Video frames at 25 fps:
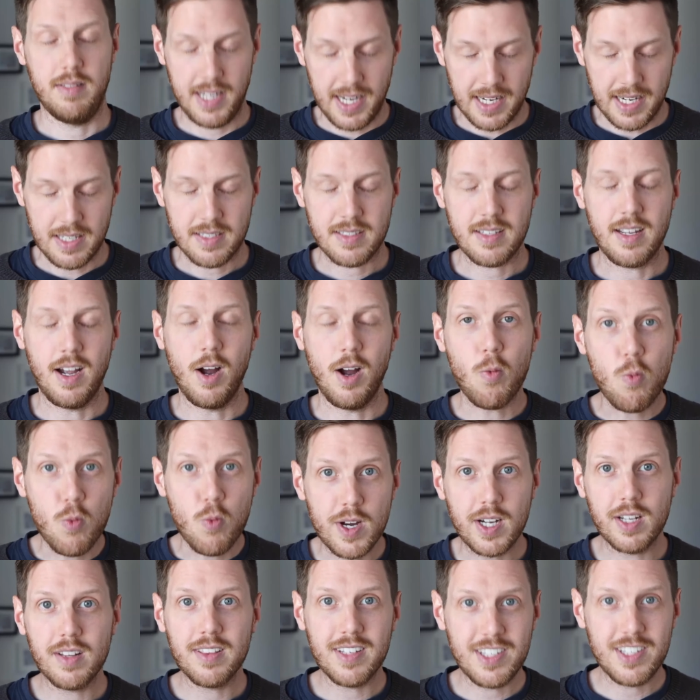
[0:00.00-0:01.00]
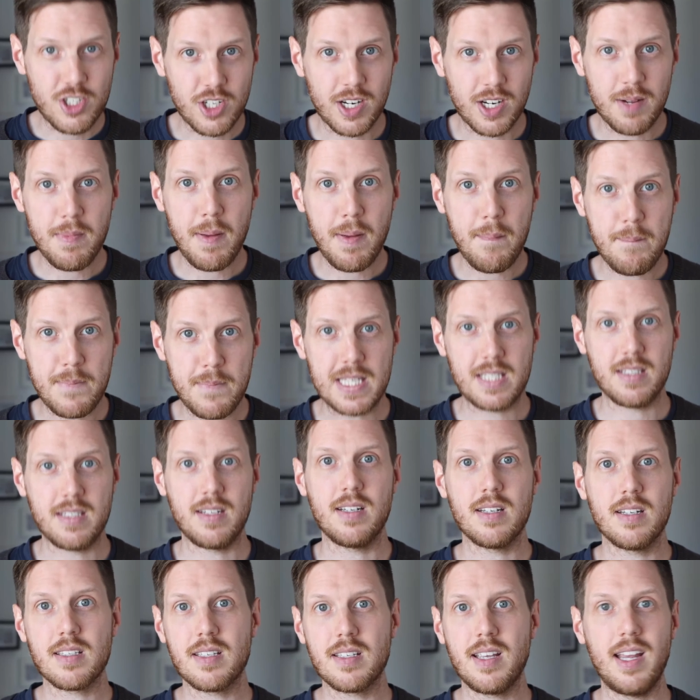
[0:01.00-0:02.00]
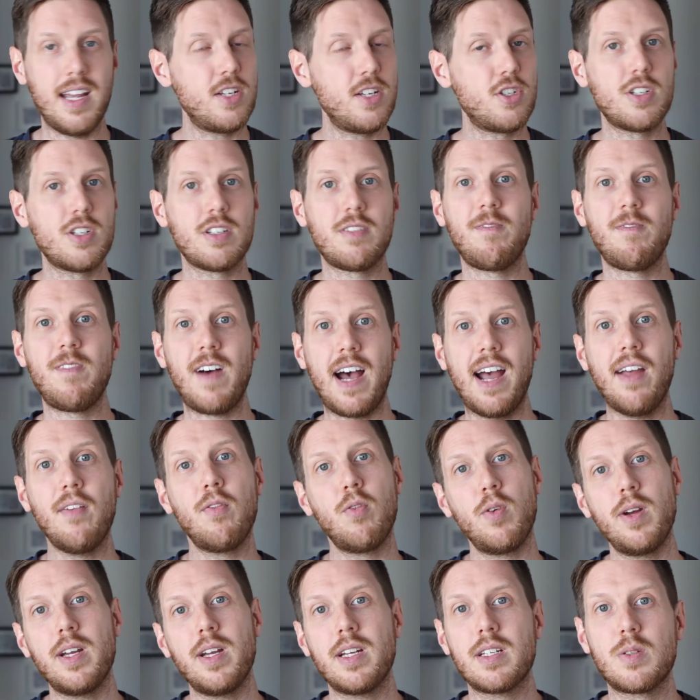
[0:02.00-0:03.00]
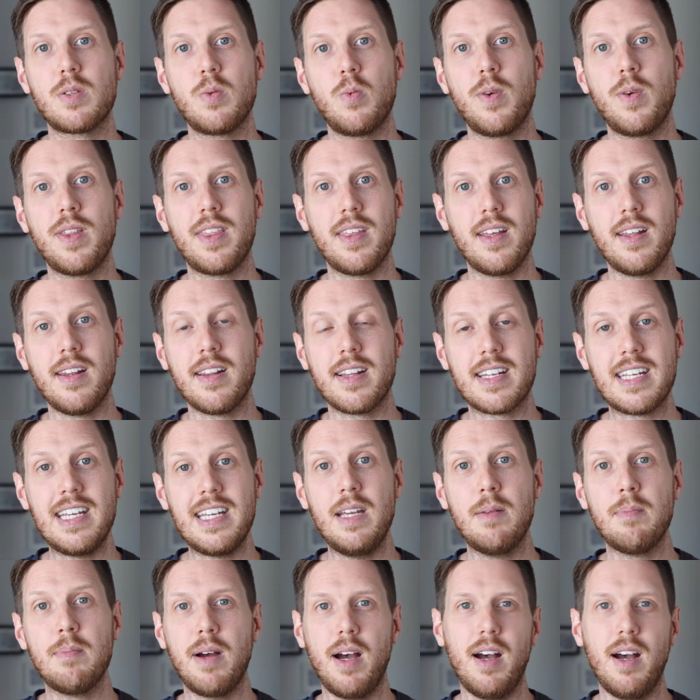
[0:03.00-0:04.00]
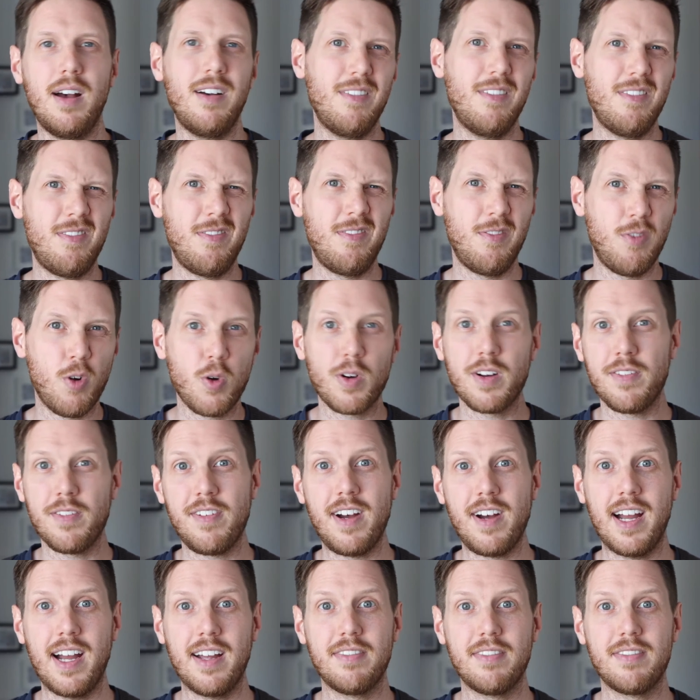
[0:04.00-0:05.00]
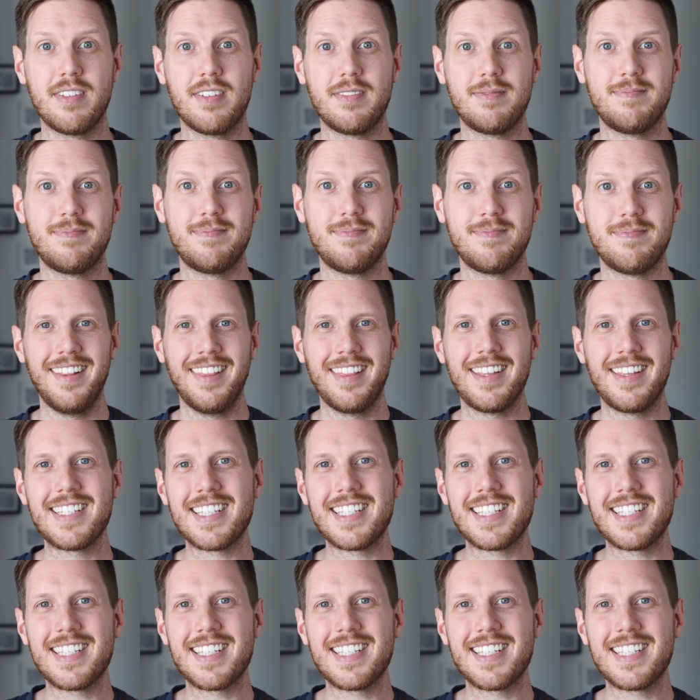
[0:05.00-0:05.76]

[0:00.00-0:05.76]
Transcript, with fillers: yes, a real legitimate business in just five weeks with a team of four to five. The